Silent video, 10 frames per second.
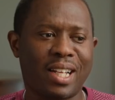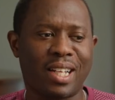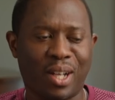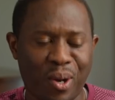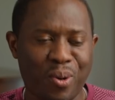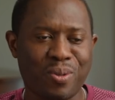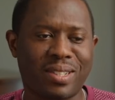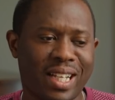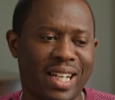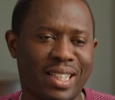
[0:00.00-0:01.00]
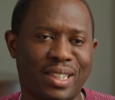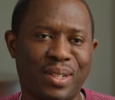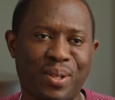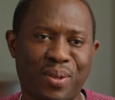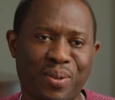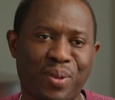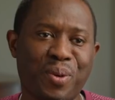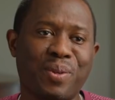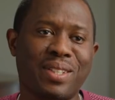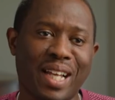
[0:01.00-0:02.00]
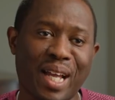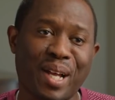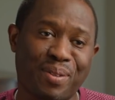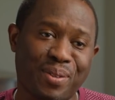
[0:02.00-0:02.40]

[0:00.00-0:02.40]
The old saying is you don't know what you have